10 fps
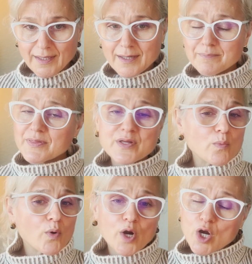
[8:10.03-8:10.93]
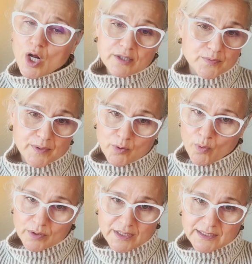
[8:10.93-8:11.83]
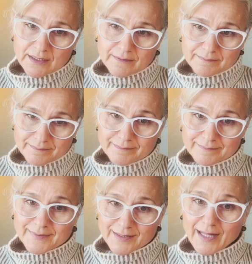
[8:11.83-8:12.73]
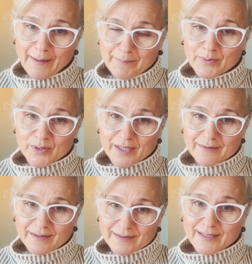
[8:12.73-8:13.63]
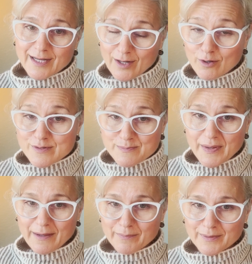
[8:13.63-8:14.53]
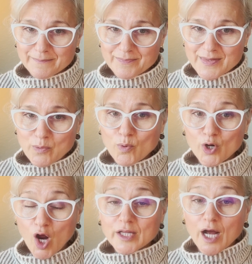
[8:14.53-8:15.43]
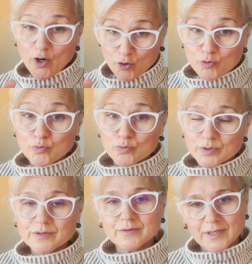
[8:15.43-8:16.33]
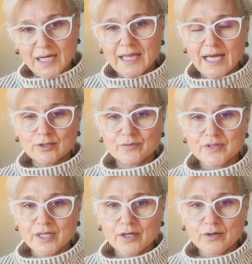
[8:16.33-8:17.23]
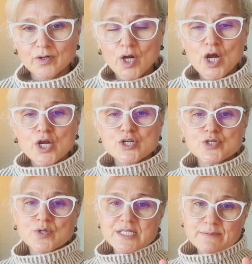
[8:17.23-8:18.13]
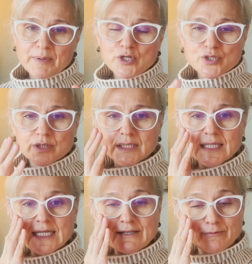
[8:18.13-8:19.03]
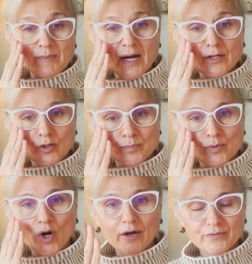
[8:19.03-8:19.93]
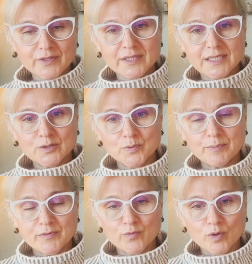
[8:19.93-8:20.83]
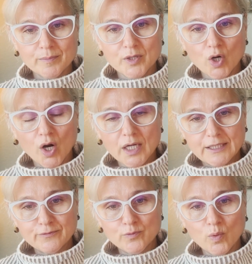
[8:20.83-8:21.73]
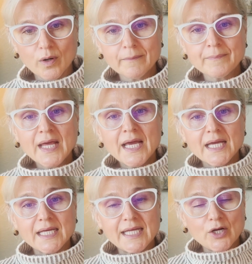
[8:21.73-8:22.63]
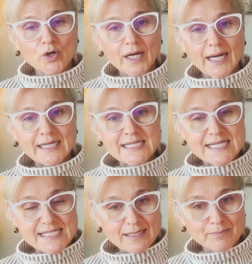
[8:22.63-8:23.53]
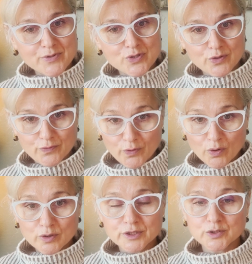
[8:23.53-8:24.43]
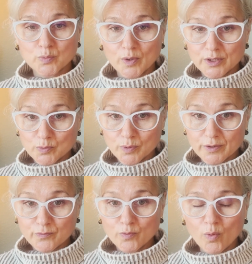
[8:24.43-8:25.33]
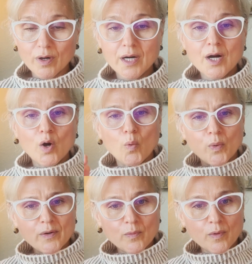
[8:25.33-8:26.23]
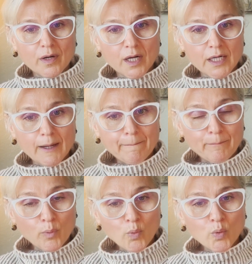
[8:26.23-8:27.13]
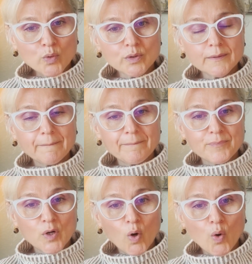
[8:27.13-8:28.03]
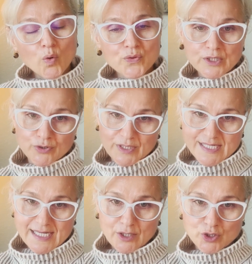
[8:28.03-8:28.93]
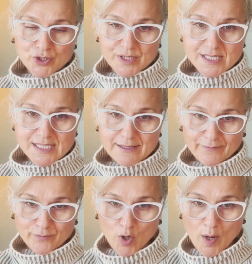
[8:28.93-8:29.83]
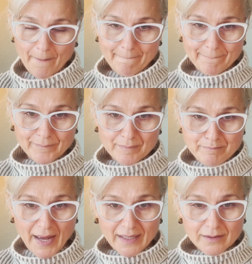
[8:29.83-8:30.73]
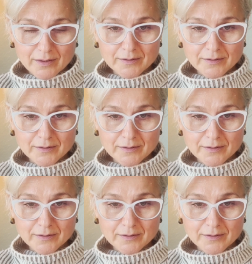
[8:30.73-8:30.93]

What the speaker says: but they were not recorded as a liability, like accounts payable. They were not accrued at the end of the year. So especially if my nonprofit that we're performing audit for, year ended December 31st, 2024, we're gonna pull all the transactions from bank